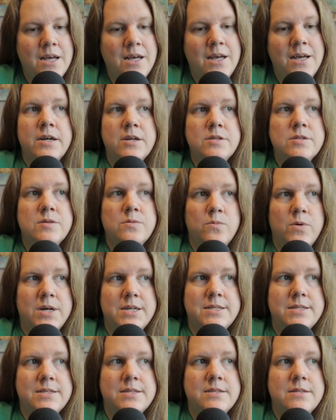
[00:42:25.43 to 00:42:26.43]
Here's
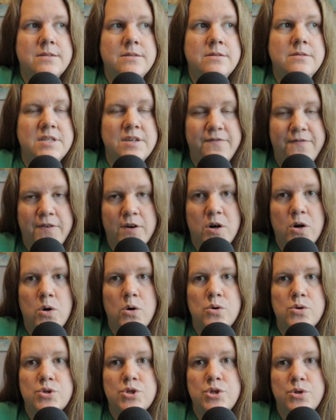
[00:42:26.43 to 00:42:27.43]
what's
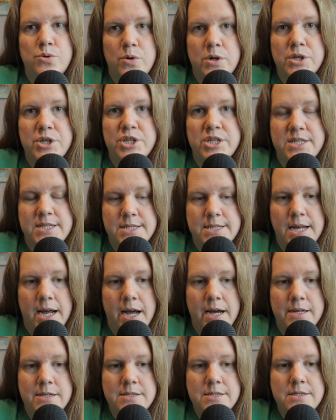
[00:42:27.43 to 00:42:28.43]
difficult to
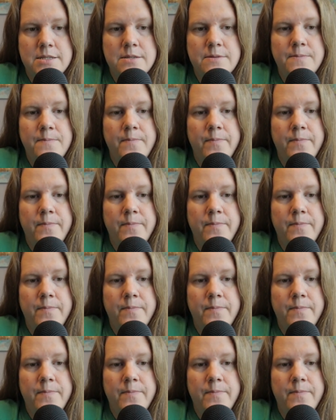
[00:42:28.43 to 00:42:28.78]
understand.